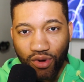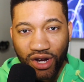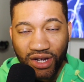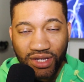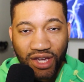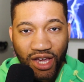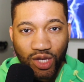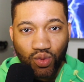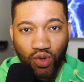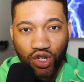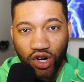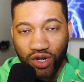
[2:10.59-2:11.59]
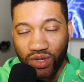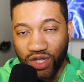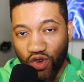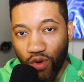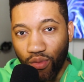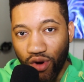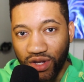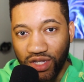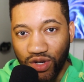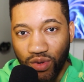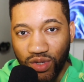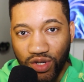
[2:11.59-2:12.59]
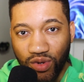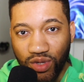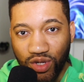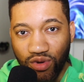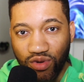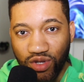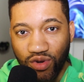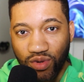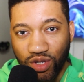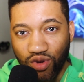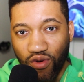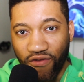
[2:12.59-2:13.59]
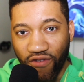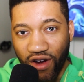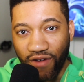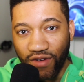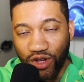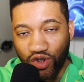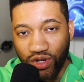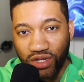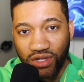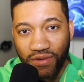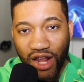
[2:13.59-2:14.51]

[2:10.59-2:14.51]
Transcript: but in this case, we'll charge you 0.000005 interest.